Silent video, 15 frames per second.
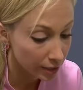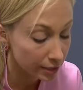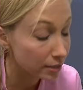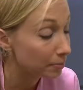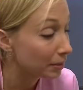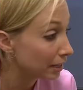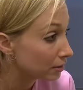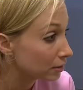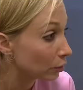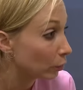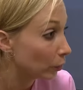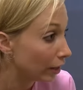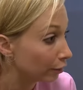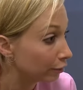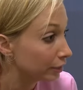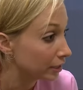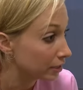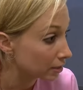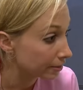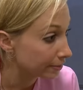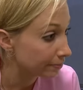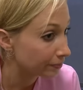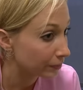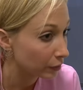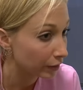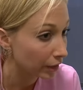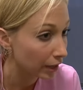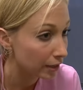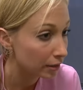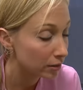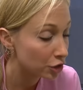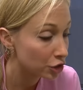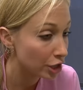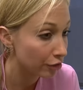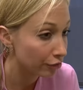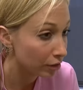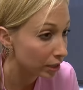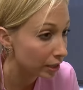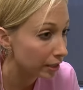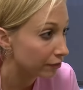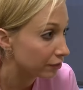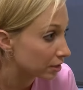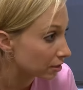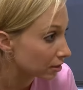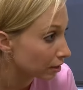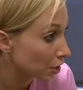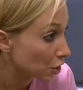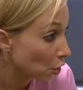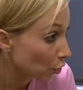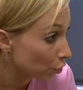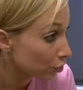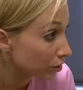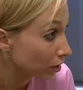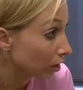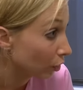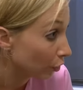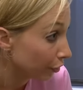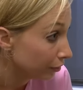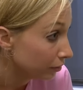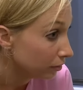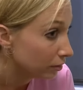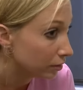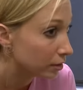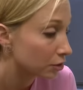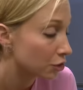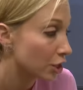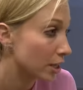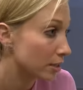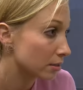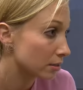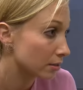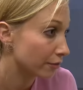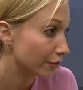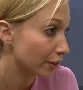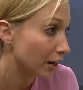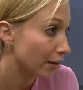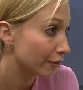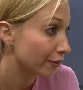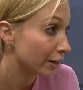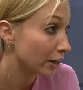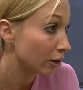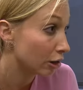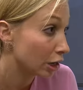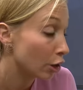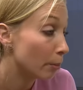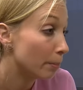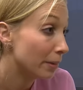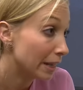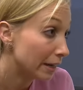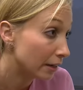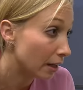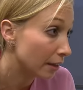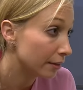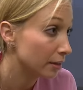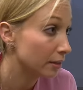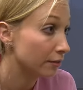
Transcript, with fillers: it depends on where it is, okay? Generally, if it's in the nose alone, the chances of recovery are a lot better than